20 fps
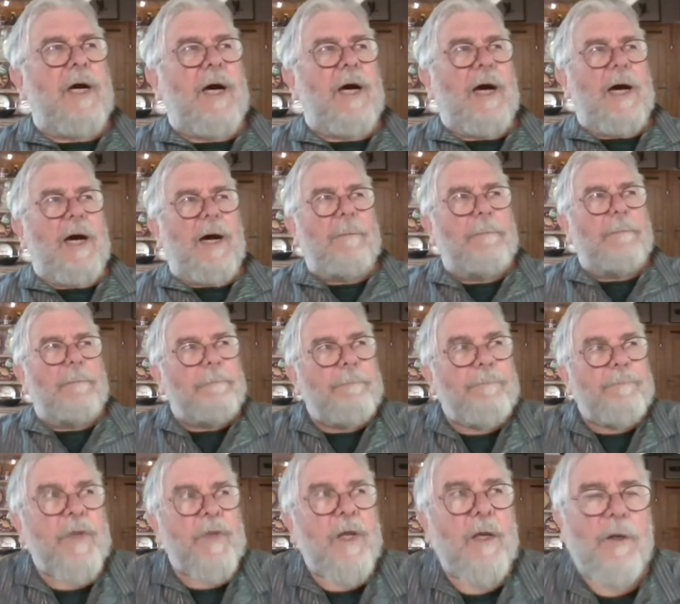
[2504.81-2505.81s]
a
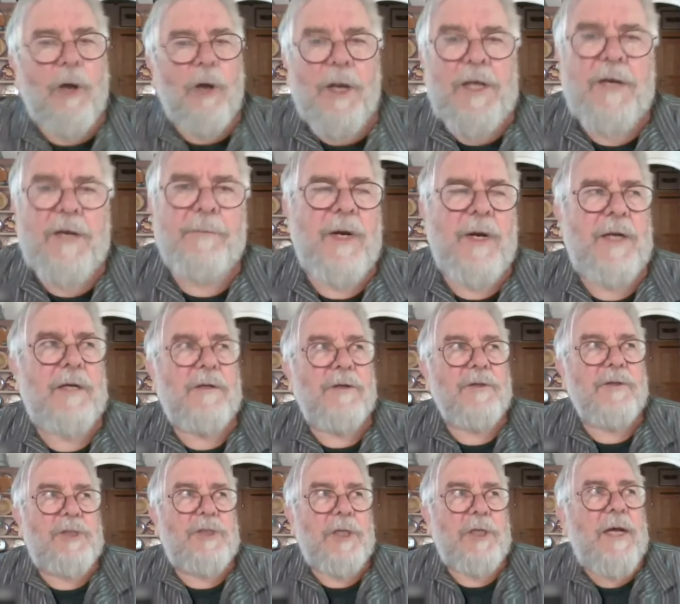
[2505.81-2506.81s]
colleague of mine
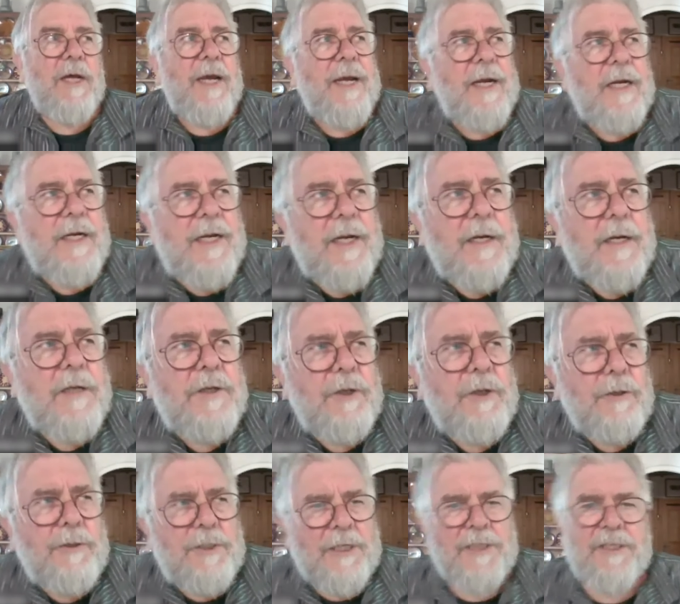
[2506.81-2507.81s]
called Jill Hay did a
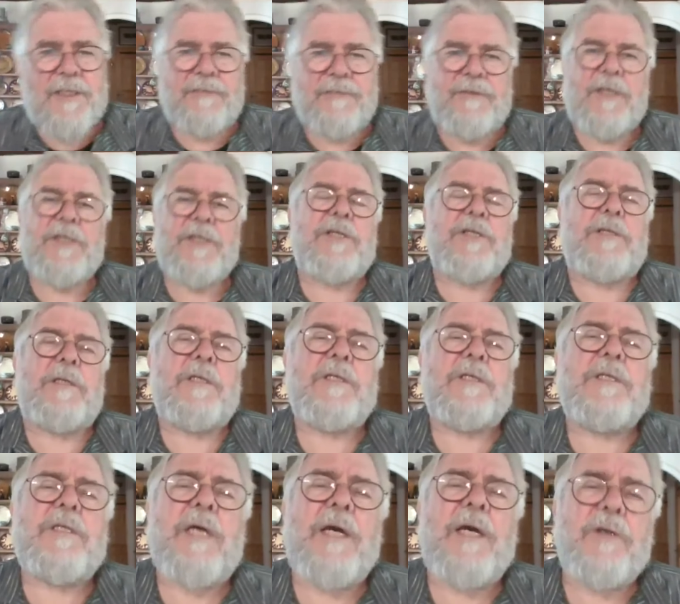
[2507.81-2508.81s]
huge excavation at a
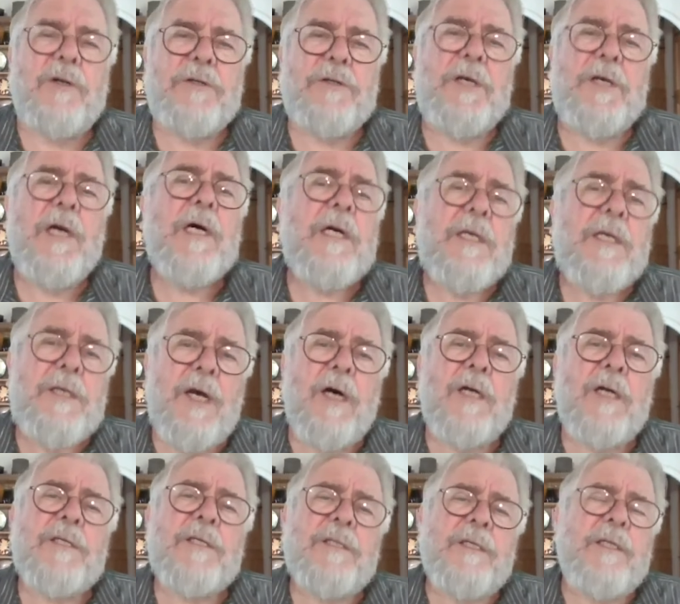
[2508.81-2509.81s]
site called
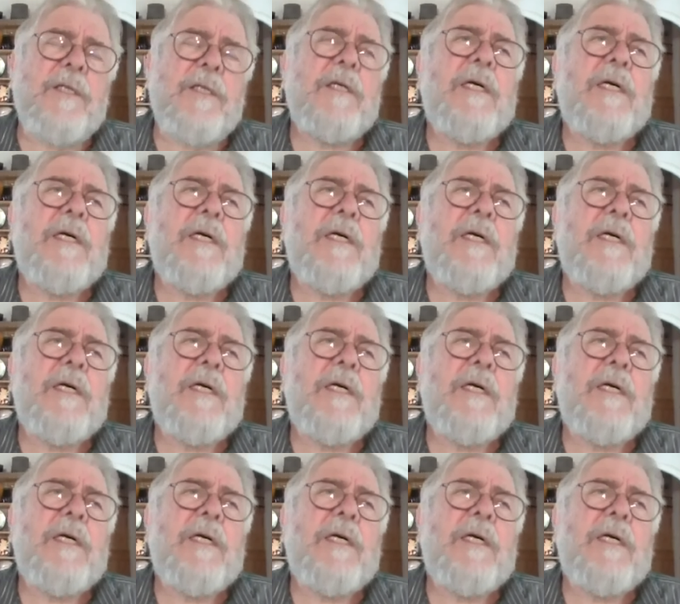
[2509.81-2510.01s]
Yarnton,